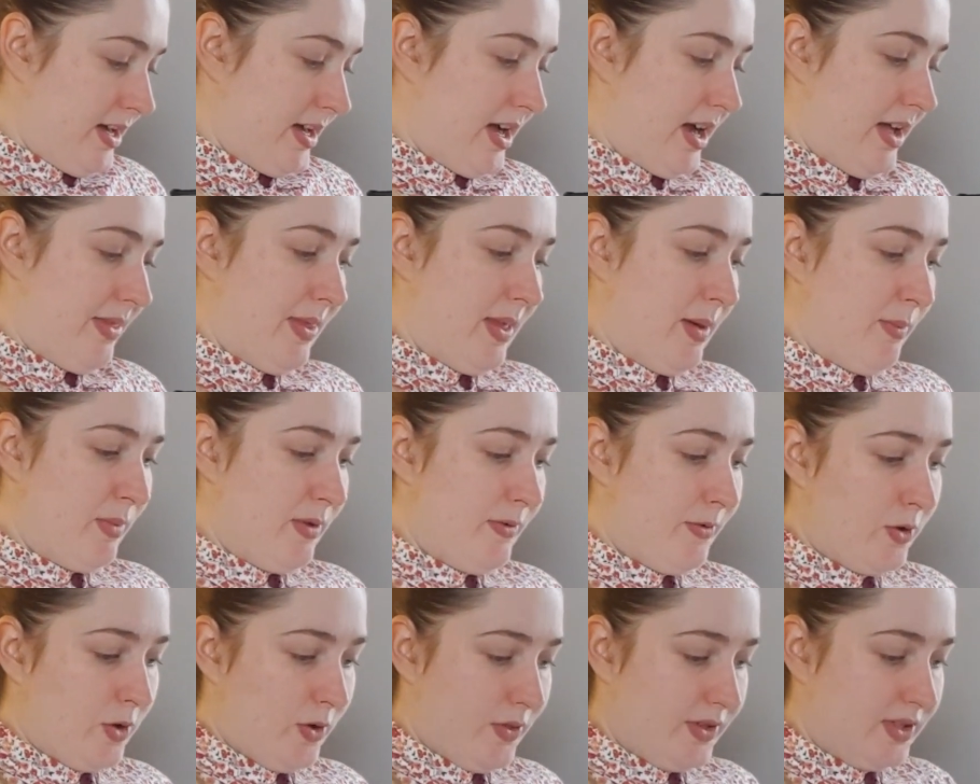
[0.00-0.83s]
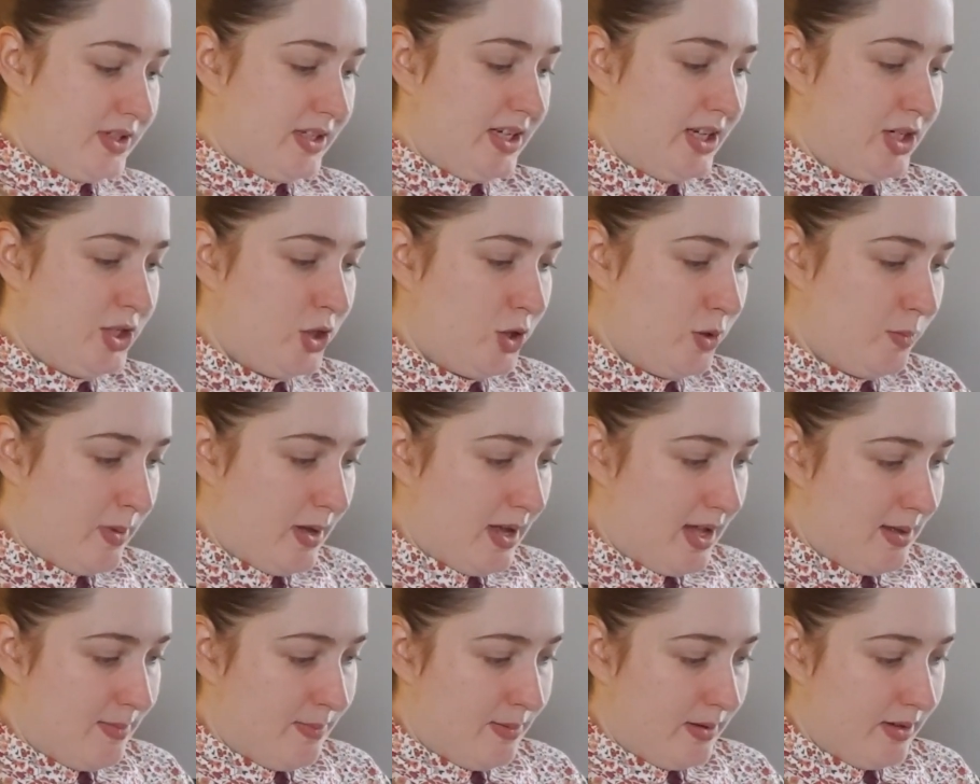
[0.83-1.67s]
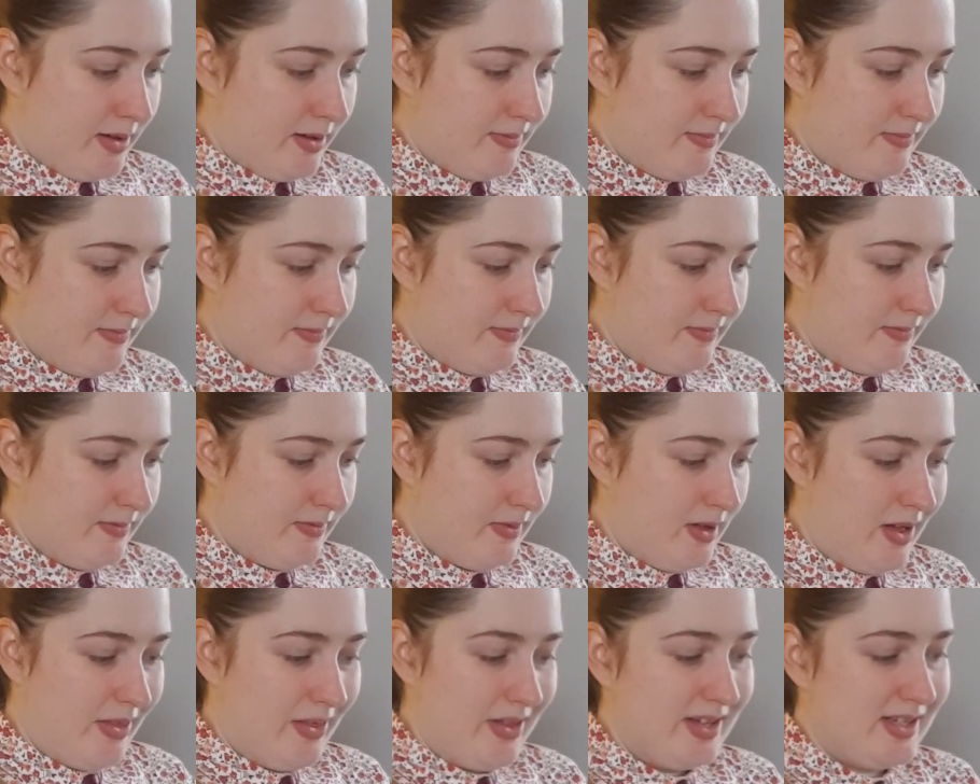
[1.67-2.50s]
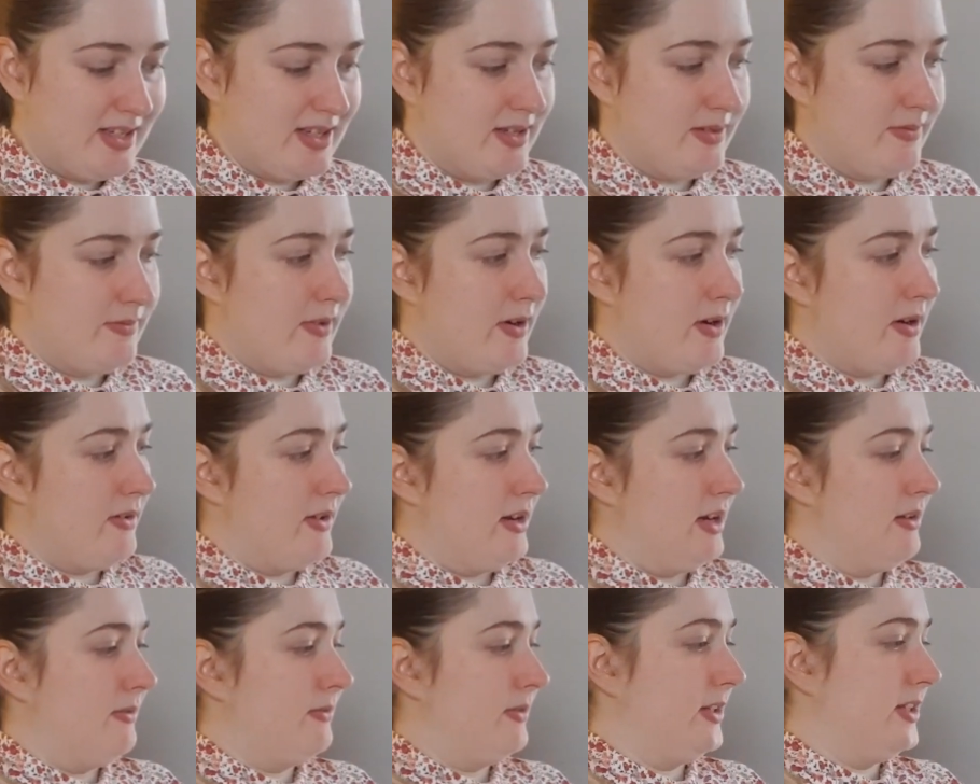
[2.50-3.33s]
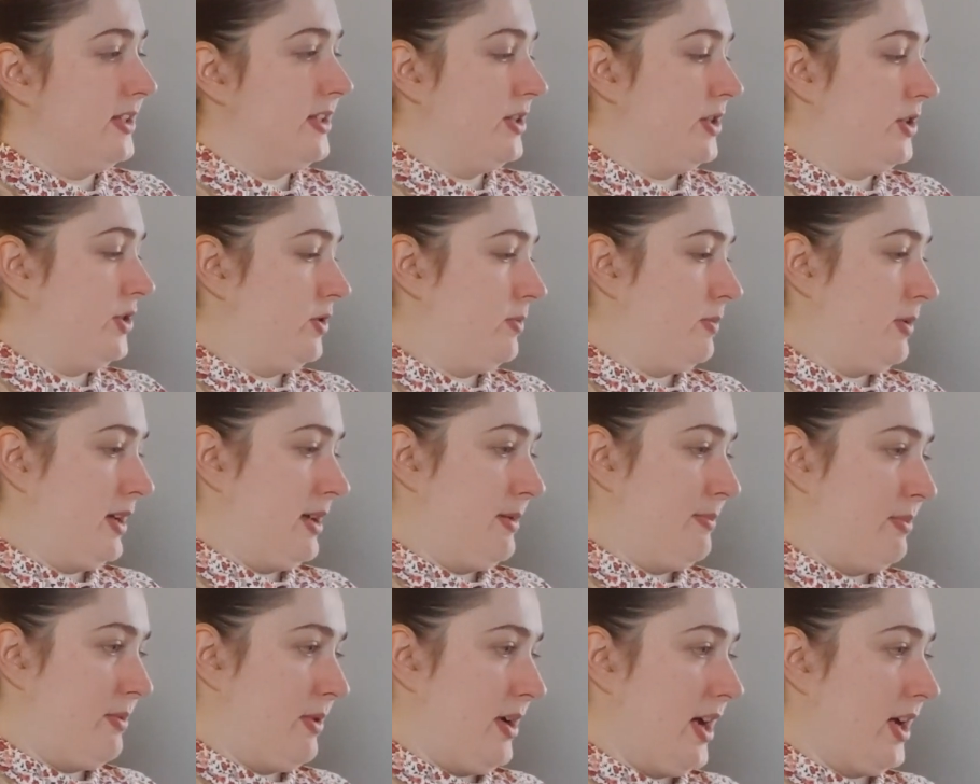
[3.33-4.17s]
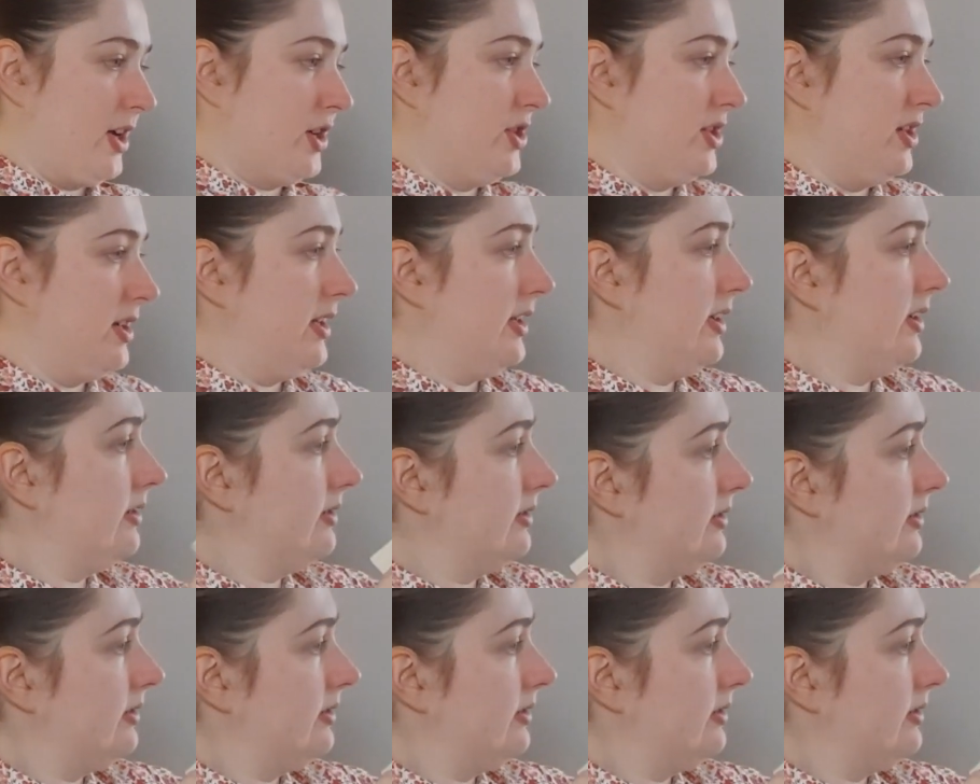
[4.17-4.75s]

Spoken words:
And then we've got the tissue paper. This is very lovely tissue paper, actually.